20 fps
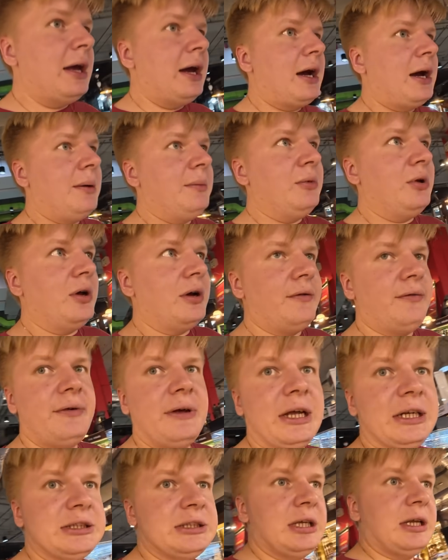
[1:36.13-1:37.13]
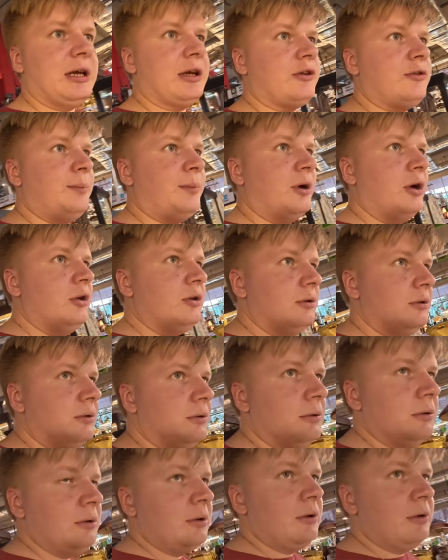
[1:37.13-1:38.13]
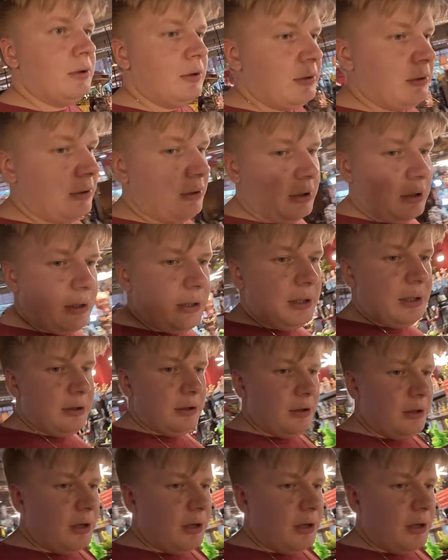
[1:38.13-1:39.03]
I'm not a fashion expert. And then you